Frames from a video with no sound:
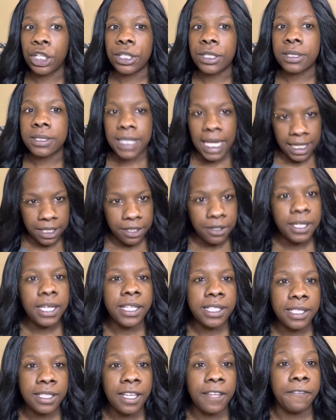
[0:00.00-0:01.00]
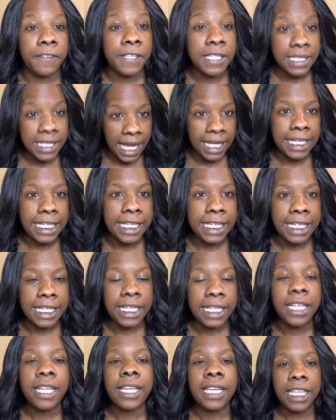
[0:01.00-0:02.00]
take your kids, if he's not
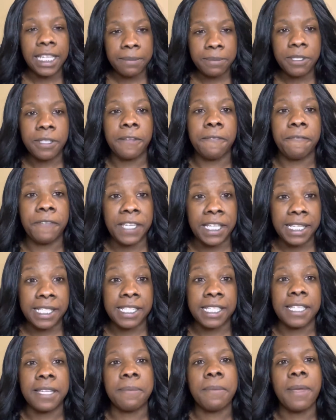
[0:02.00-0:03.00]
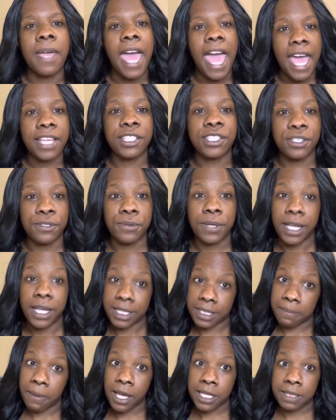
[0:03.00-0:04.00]
eating, get him to the feeding team as soon as
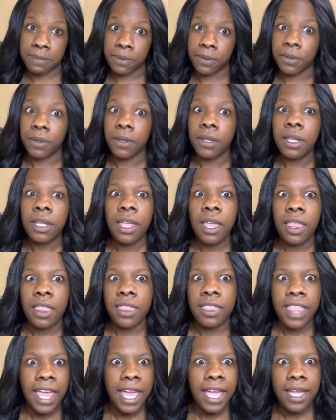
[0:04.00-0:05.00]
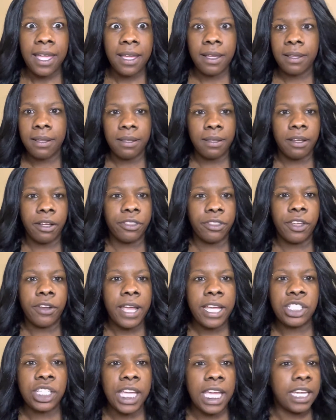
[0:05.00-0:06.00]
possible. They're
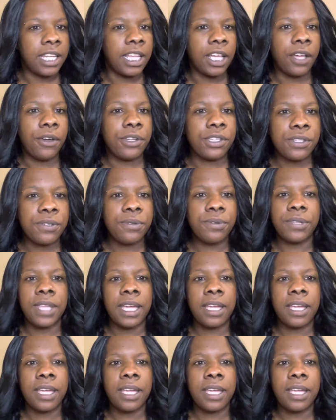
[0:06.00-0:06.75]
educated. They go to school.